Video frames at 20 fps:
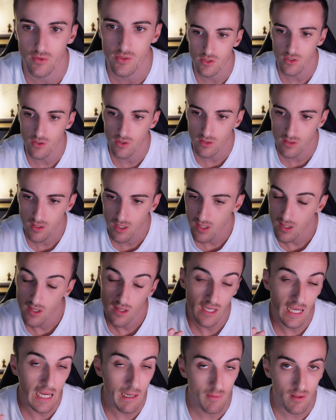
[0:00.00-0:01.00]
So you could
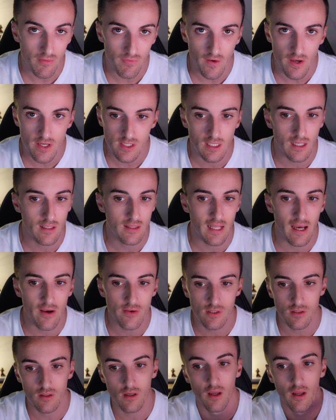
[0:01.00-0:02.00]
keep the first
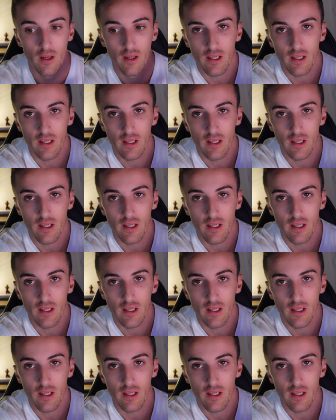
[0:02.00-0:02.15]
10,000,